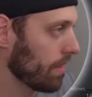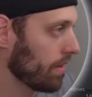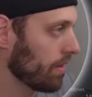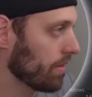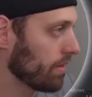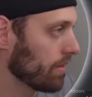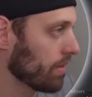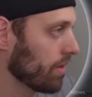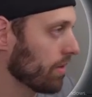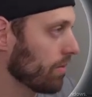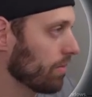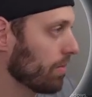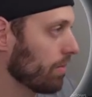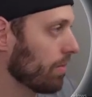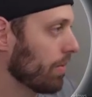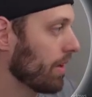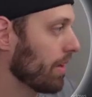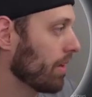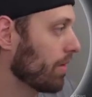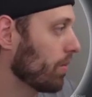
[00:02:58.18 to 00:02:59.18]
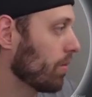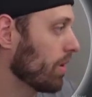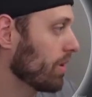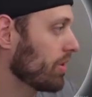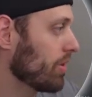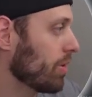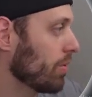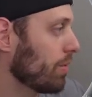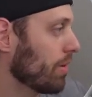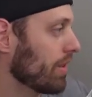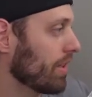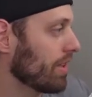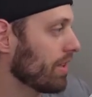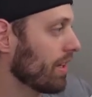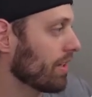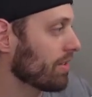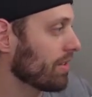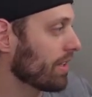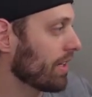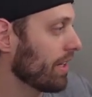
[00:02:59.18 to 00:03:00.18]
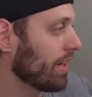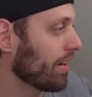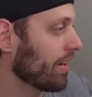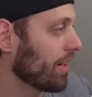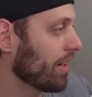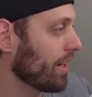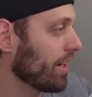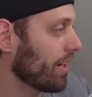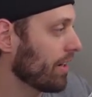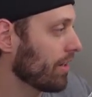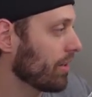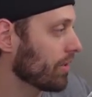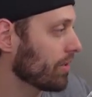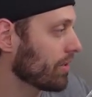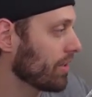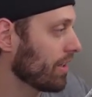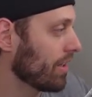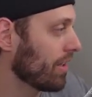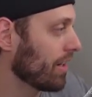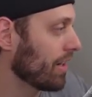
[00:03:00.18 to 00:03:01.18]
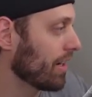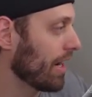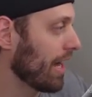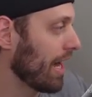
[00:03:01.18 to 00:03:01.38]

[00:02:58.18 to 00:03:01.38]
So once you put the Delta key in here, you'll see that it